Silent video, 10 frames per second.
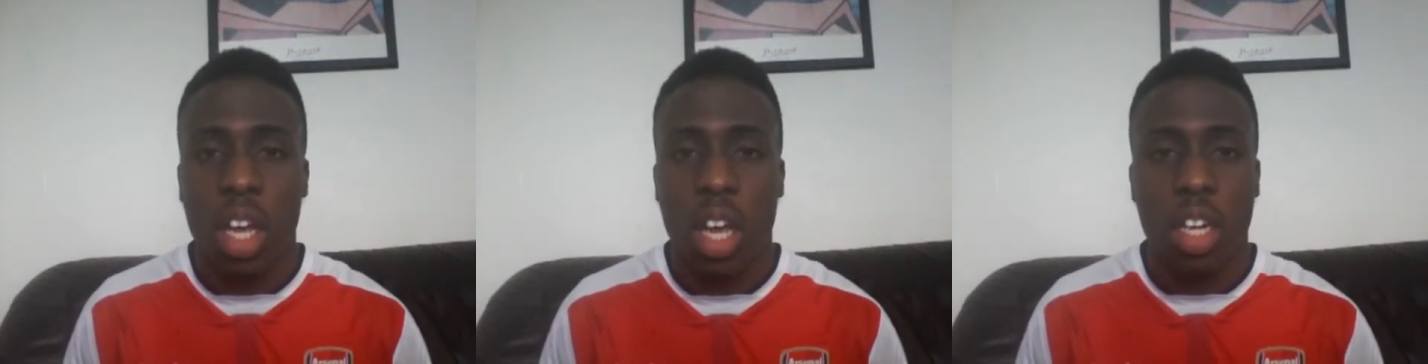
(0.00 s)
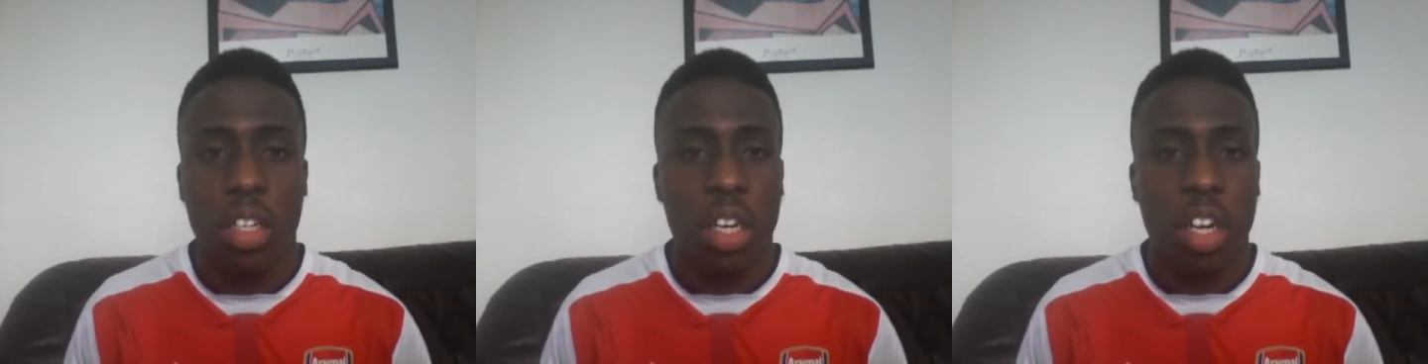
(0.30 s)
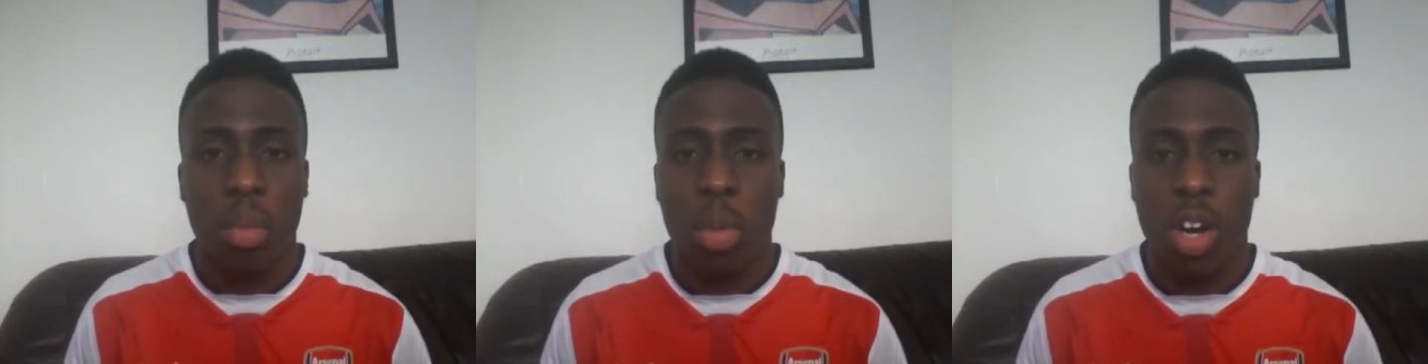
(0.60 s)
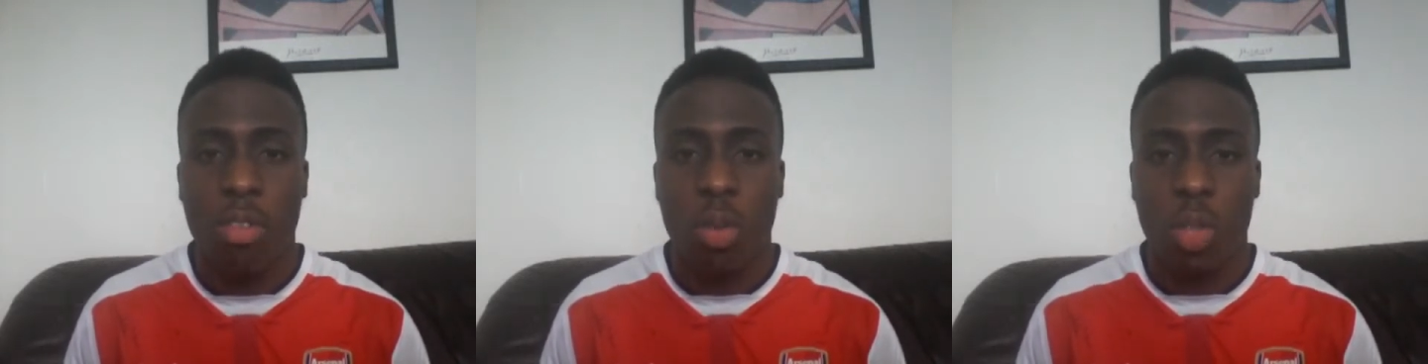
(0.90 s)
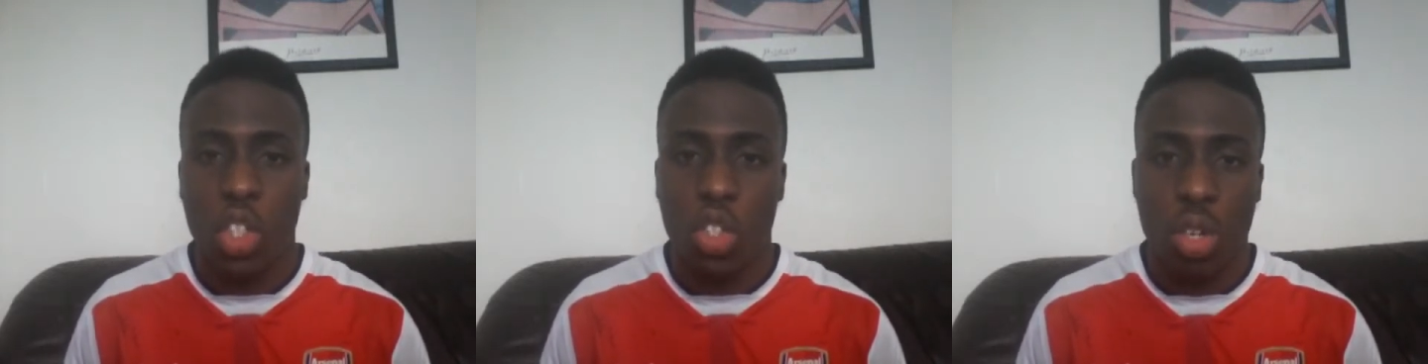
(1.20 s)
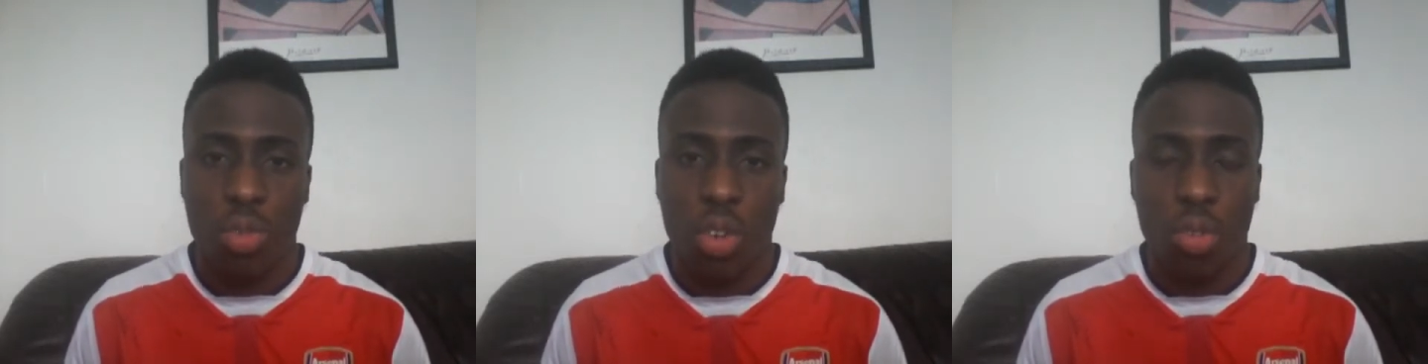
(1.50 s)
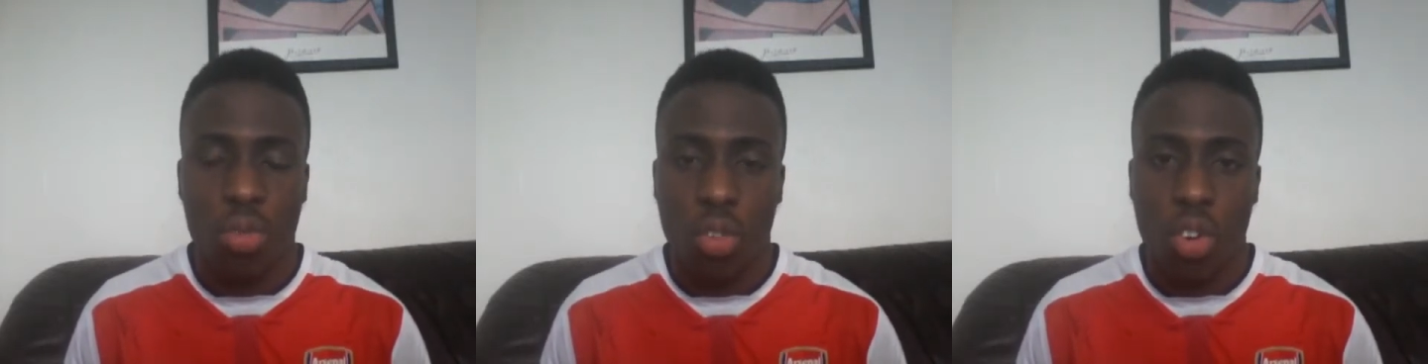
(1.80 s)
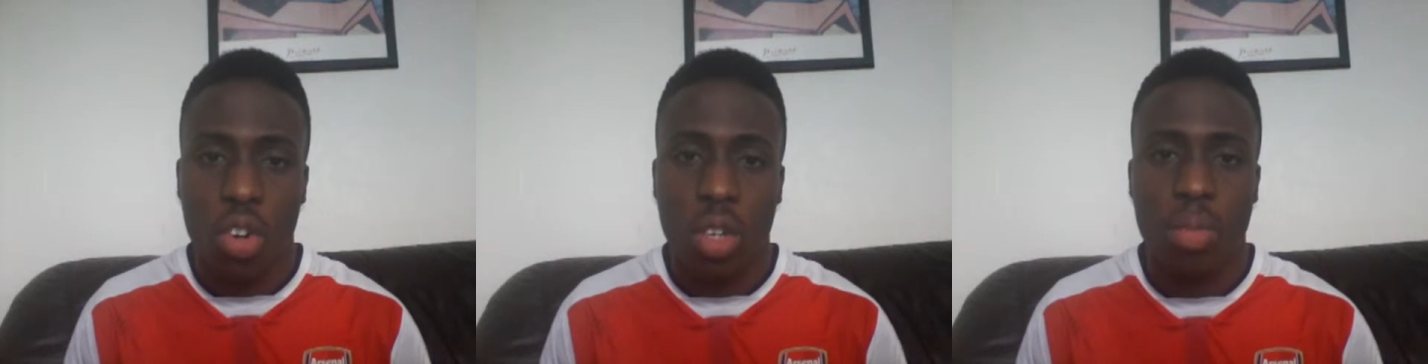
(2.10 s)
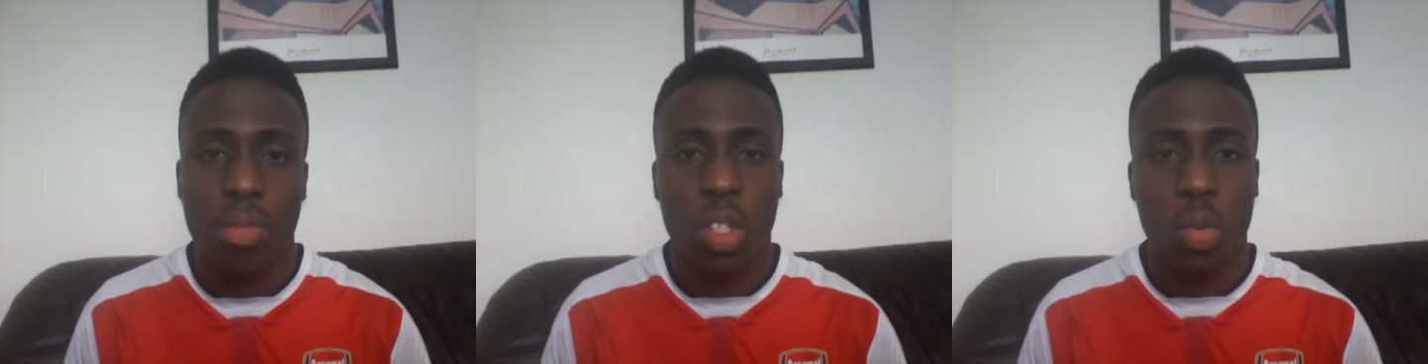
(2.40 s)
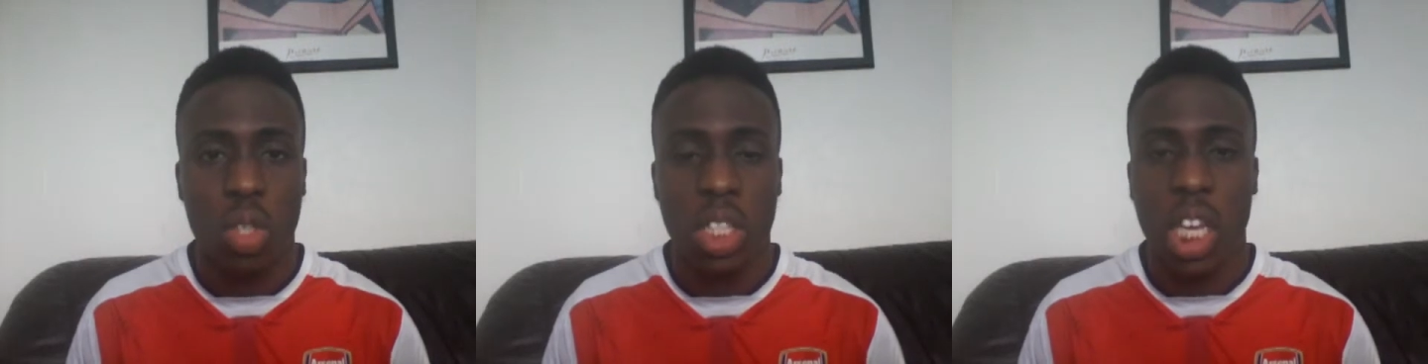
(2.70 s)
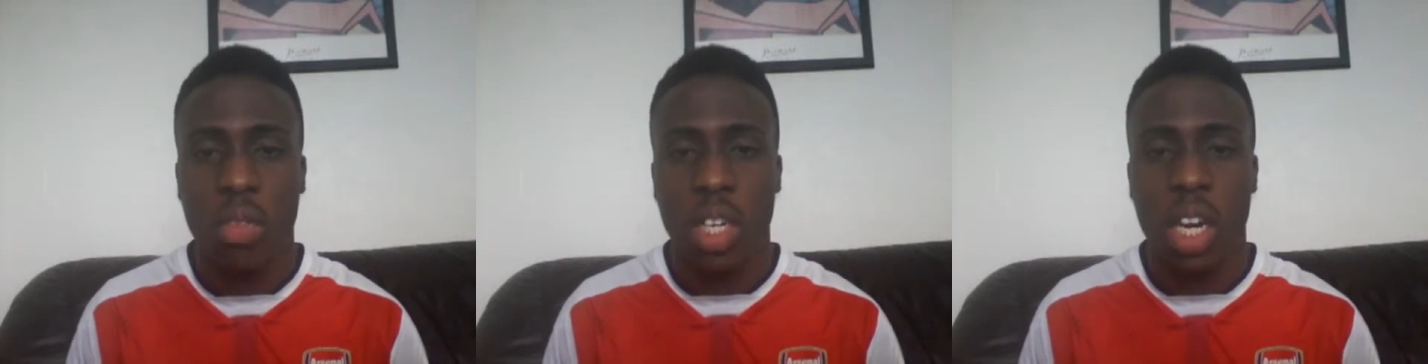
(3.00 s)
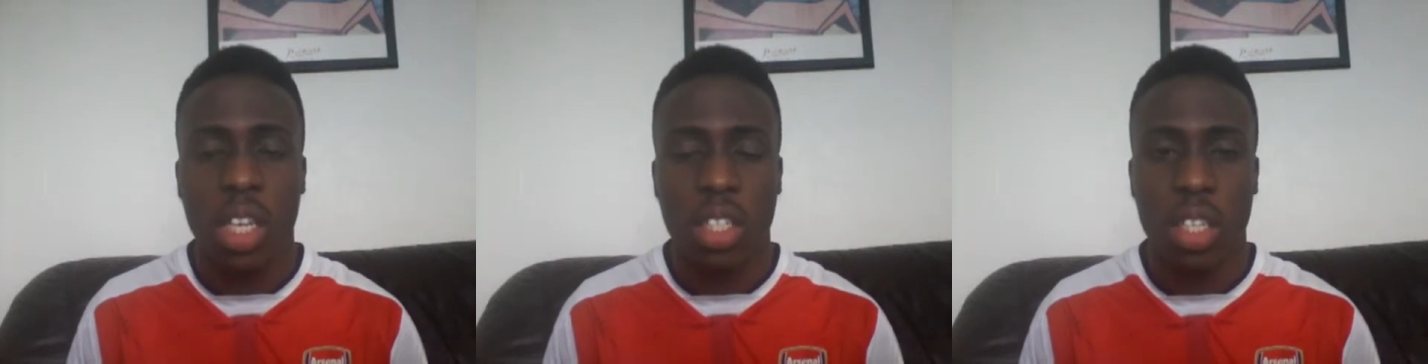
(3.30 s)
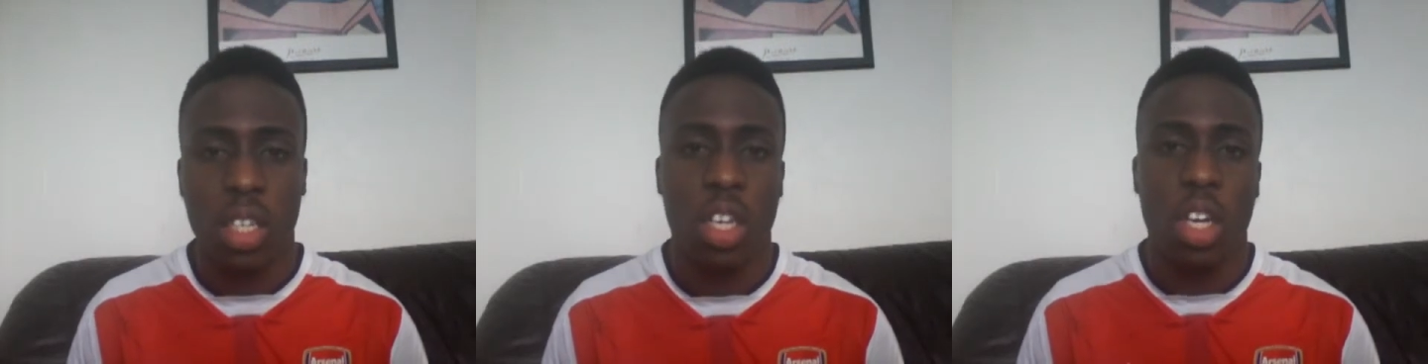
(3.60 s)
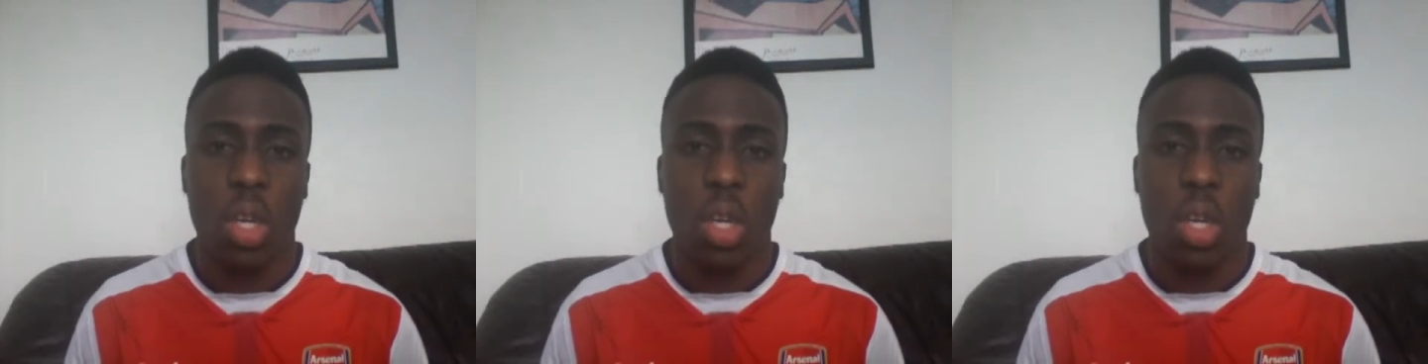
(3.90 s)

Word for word: And another player I feel we should have gone for was Davy Klaassen,